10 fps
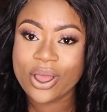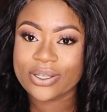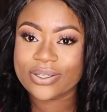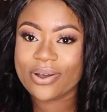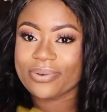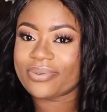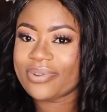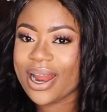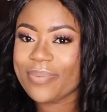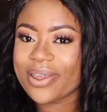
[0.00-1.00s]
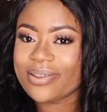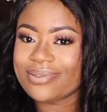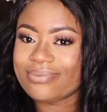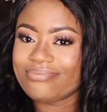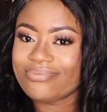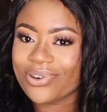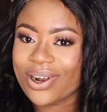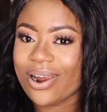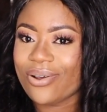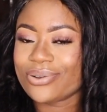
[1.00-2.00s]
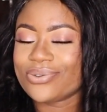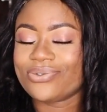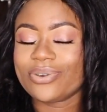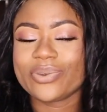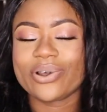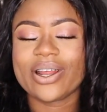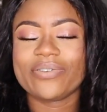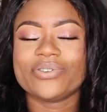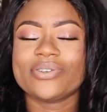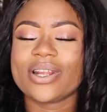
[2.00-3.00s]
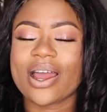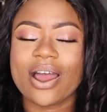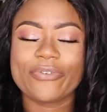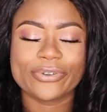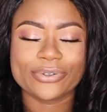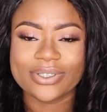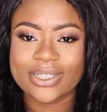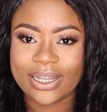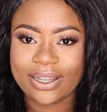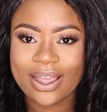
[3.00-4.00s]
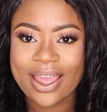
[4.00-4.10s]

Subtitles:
So let me run along to film the other video that I have for today,